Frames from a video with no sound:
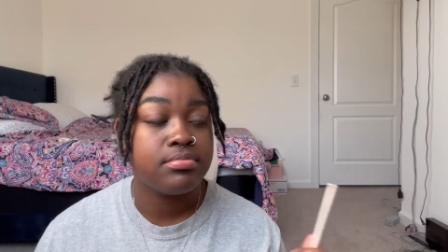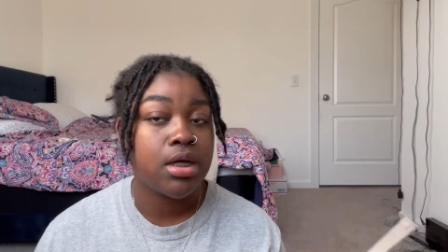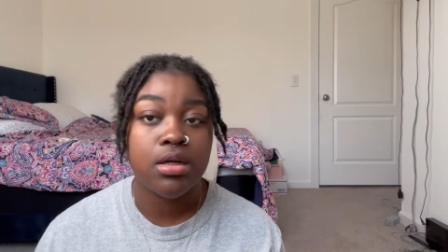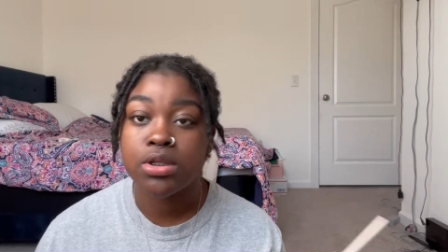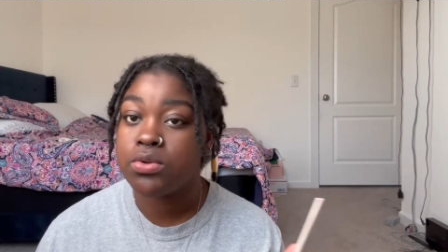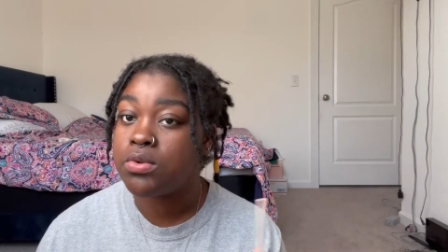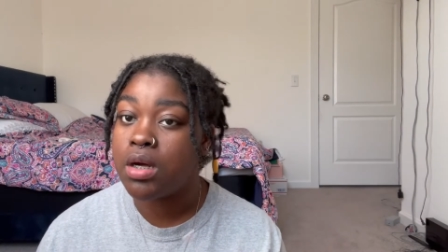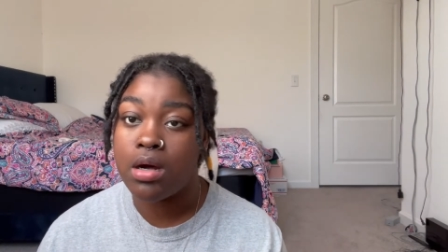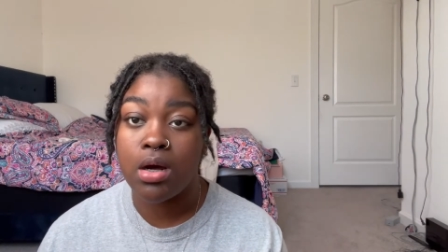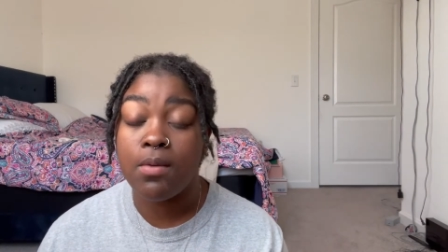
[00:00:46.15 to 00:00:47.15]
Go to school, go
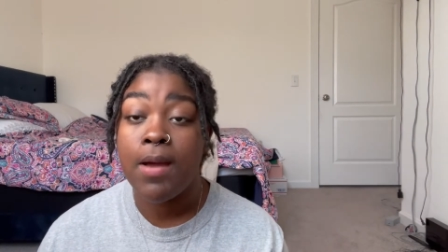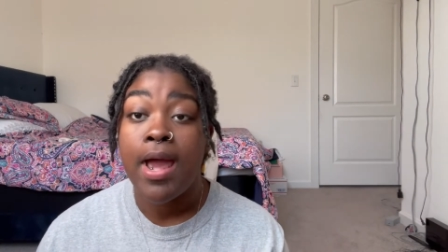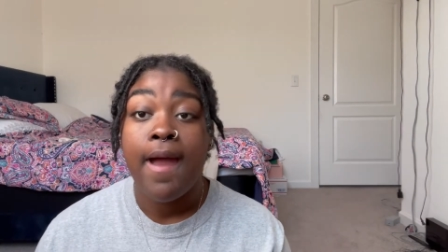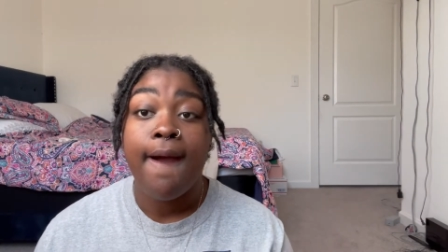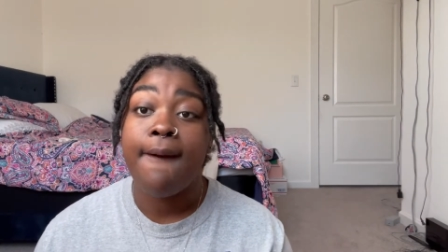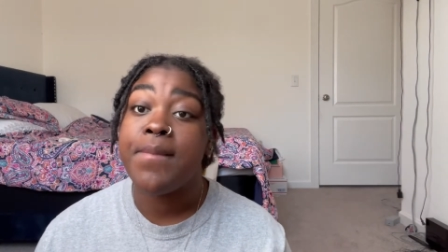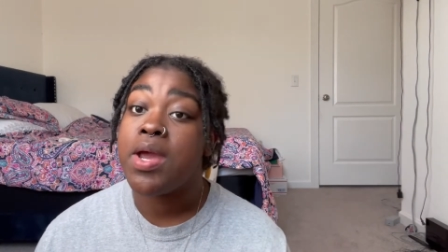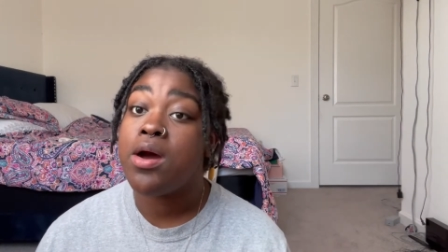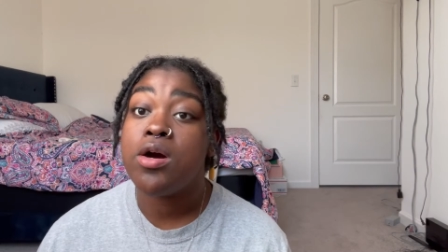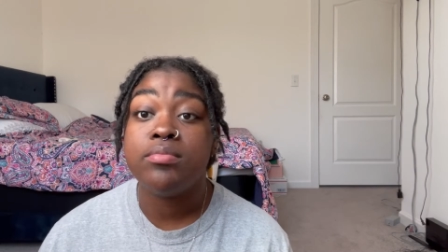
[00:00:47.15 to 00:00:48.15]
home. I'll be
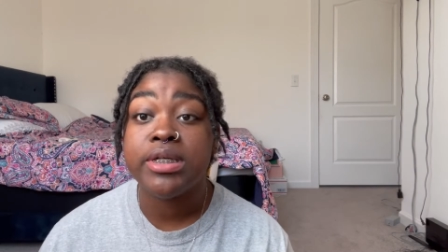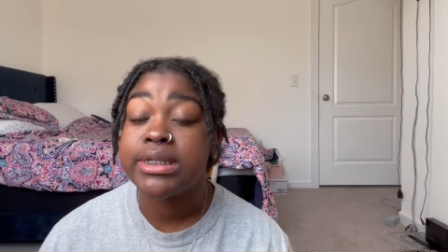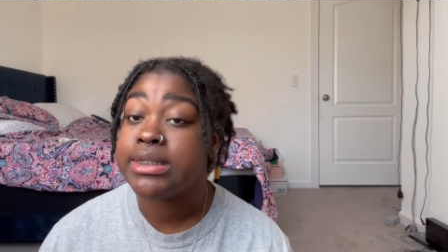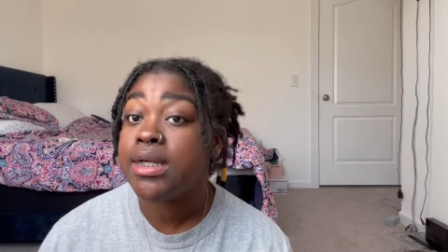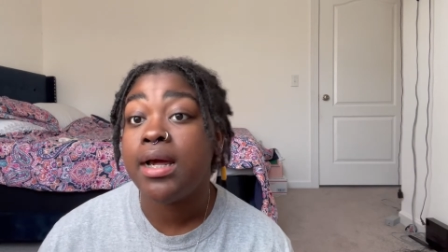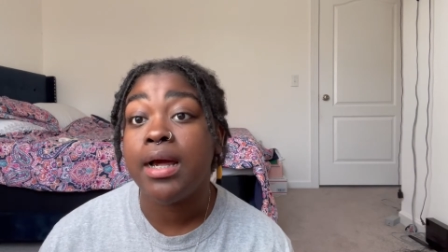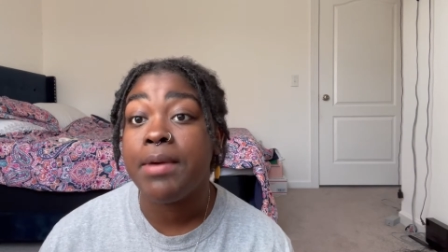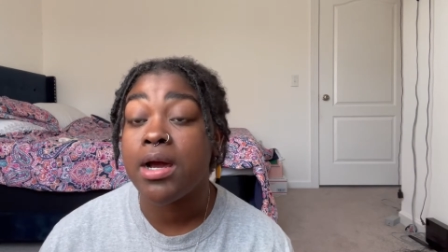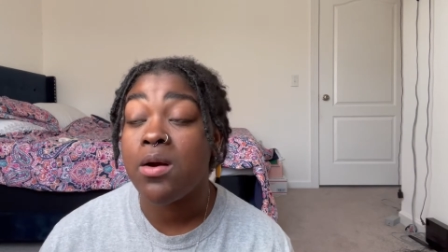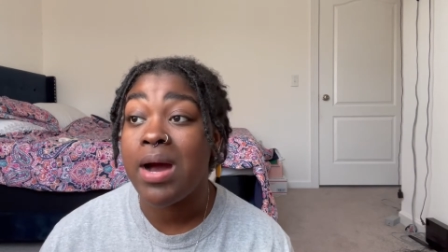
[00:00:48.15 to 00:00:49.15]
home most of the time.
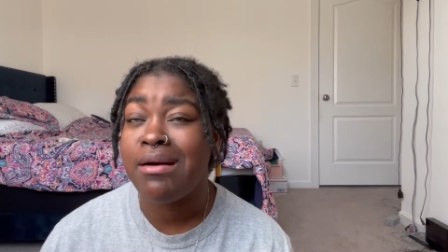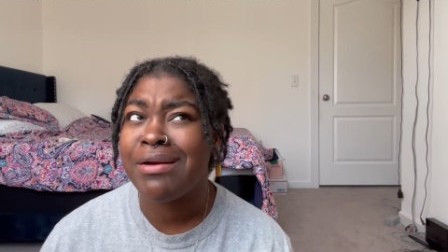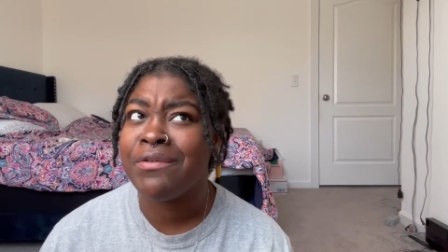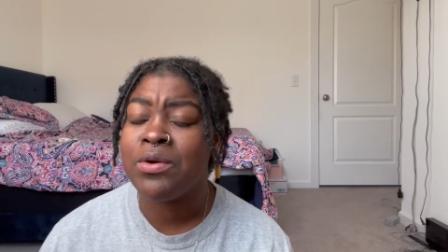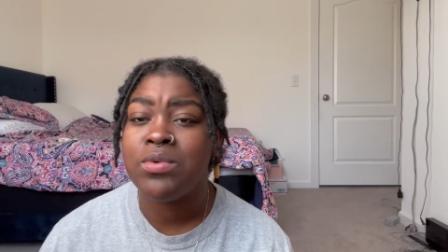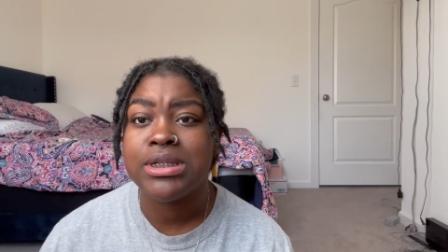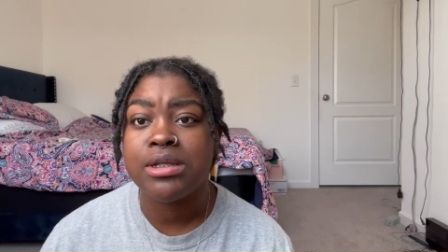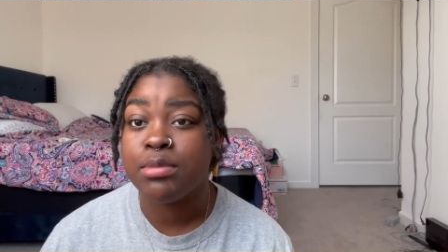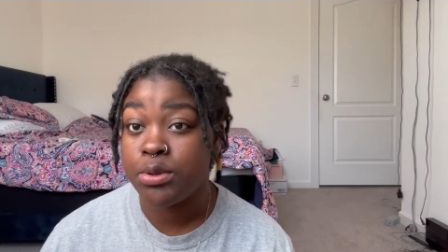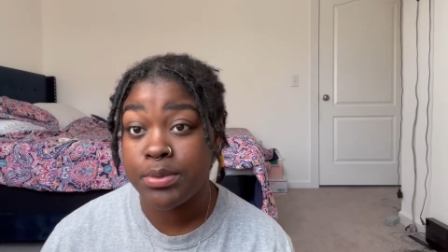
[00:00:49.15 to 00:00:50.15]
I go out every once in a
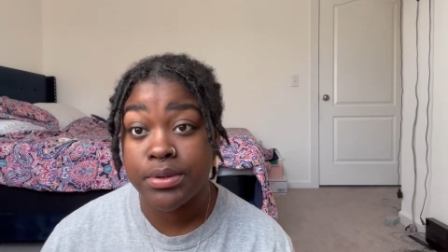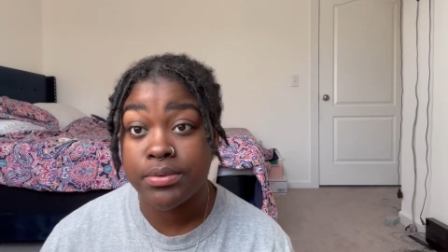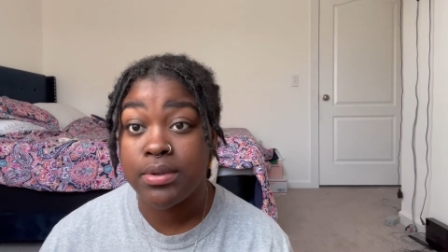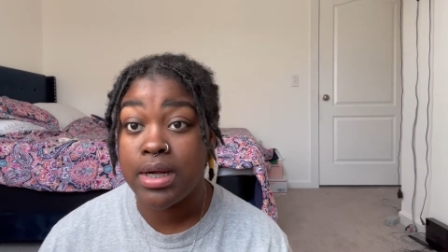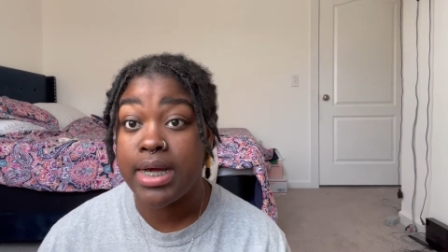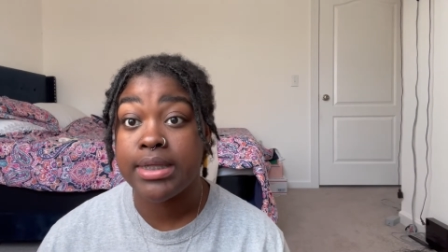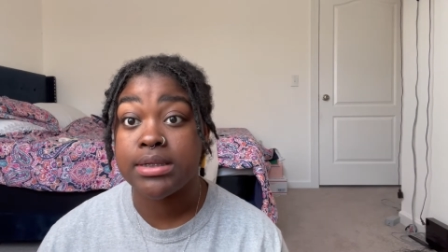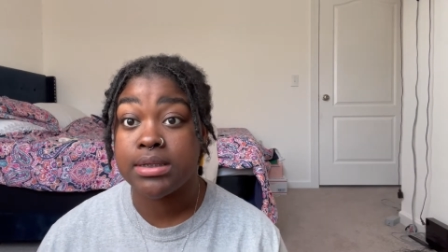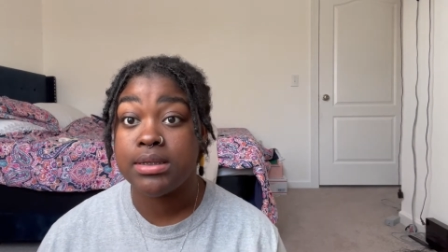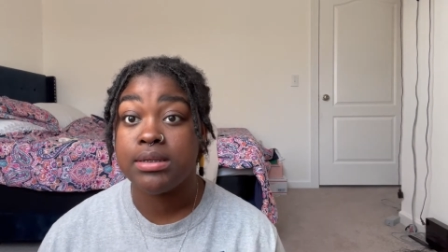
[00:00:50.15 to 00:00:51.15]
blue moon,
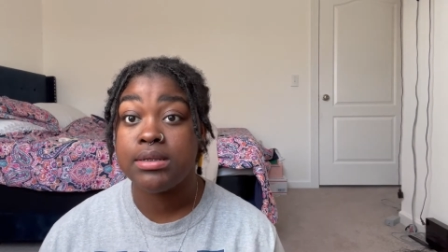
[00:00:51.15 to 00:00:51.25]
honestly.